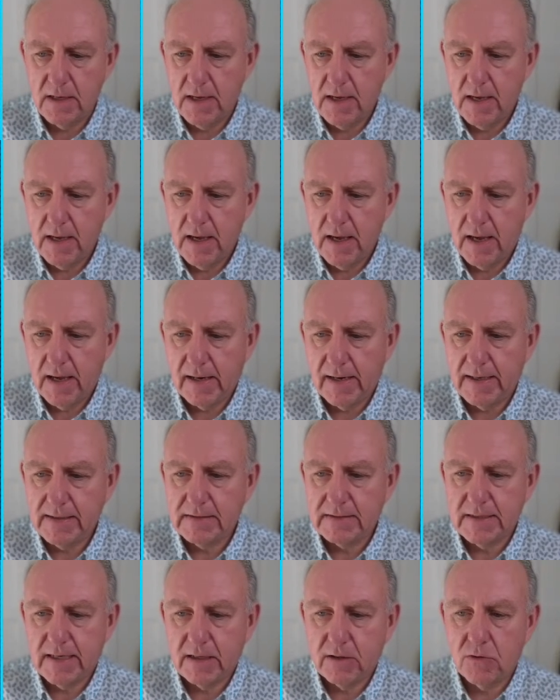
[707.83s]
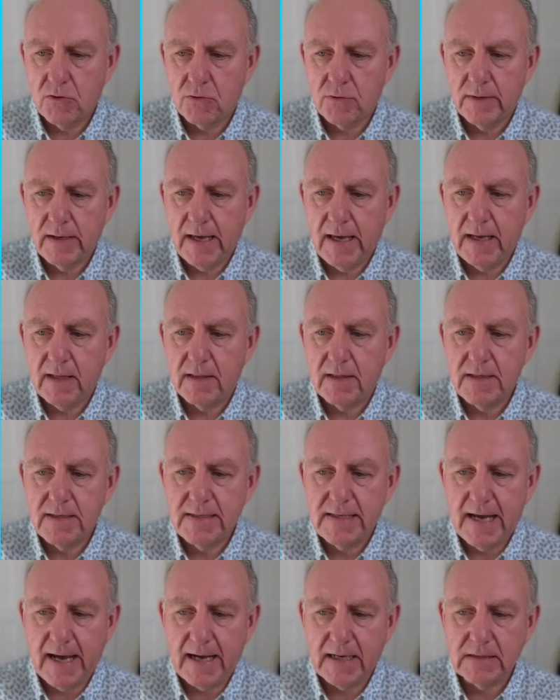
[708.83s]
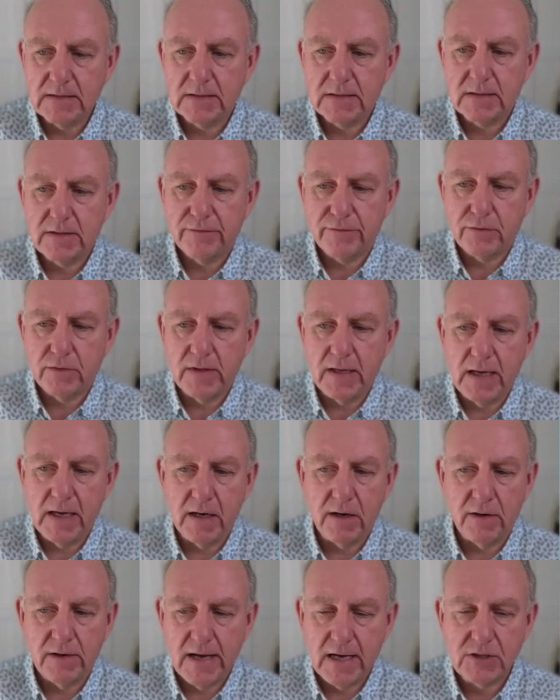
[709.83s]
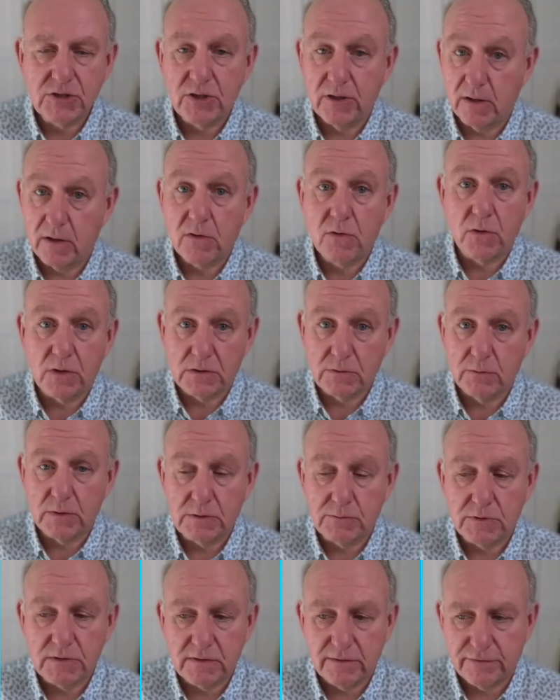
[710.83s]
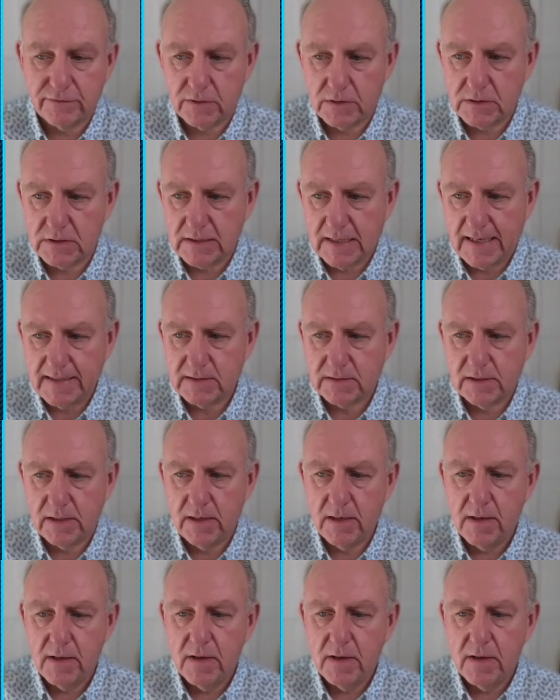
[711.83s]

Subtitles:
And I said, create the text for the introduction of the course, which was the first lesson.